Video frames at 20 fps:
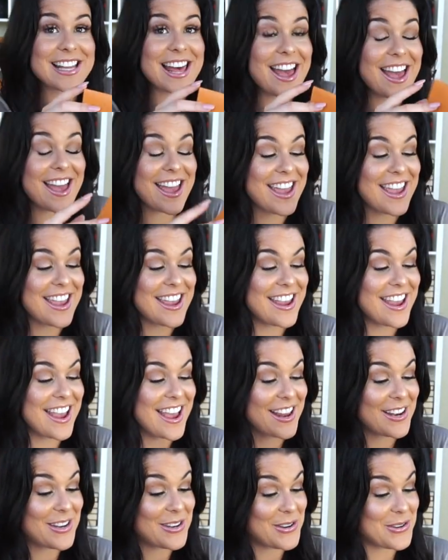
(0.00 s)
Say,
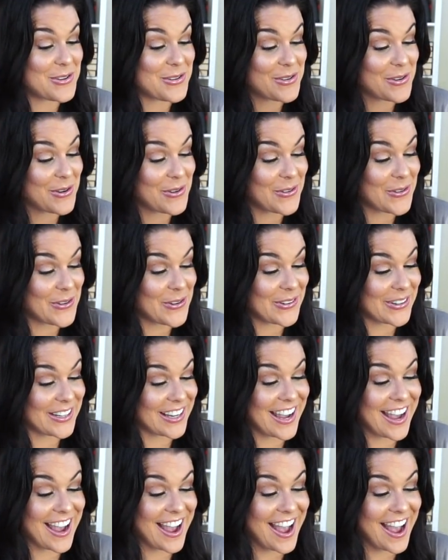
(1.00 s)
New York.